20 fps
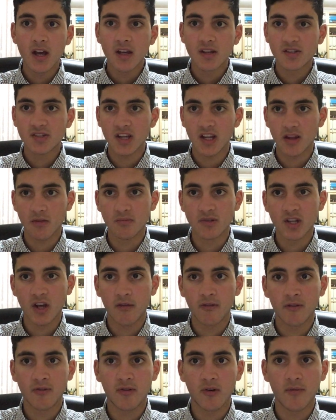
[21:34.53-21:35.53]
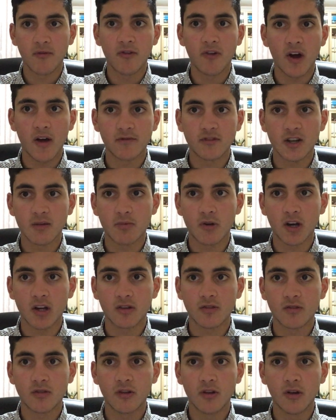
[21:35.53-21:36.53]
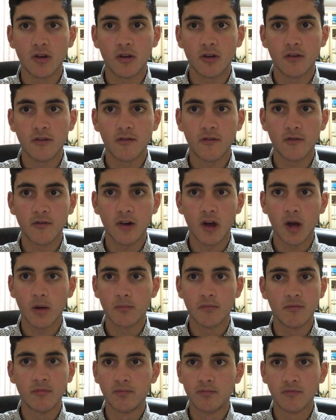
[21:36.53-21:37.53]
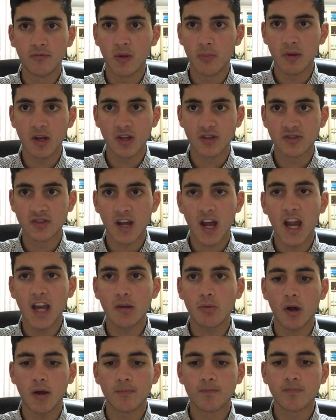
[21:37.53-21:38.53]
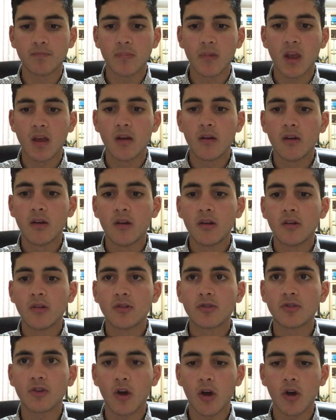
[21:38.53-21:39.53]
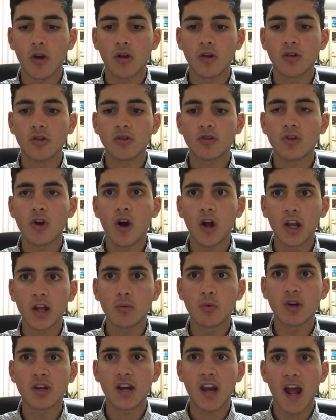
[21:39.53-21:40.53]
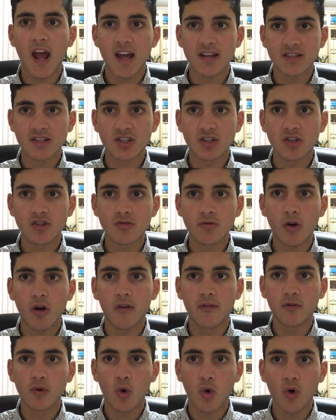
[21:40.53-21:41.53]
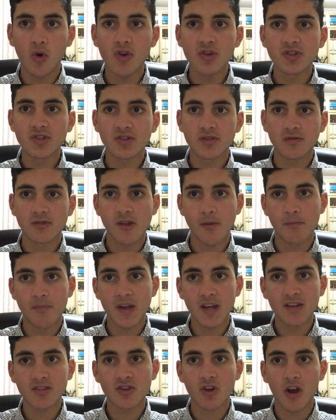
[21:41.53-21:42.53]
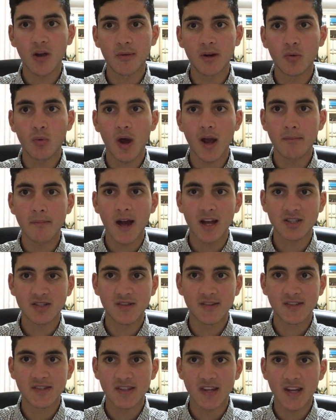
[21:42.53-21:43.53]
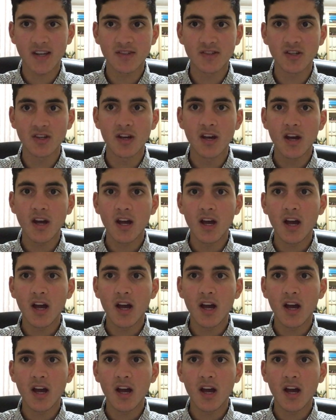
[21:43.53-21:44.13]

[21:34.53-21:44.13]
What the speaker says: see them suffer from 5-day break the biggest. Anyway, so Collingwood and Essendon, of course, the biggest home and away match of the season,